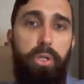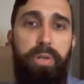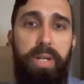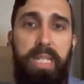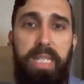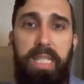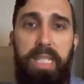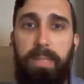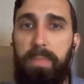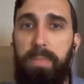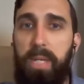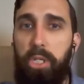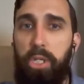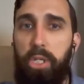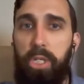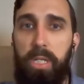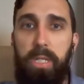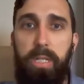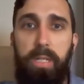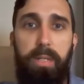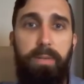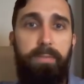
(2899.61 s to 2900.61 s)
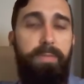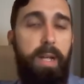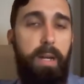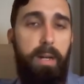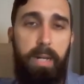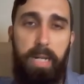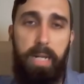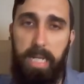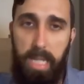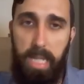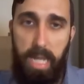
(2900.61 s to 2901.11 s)
transmission
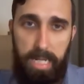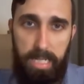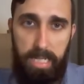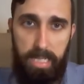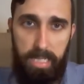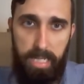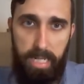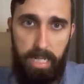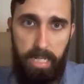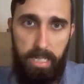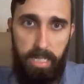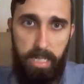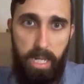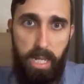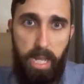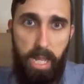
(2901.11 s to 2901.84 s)
very likely.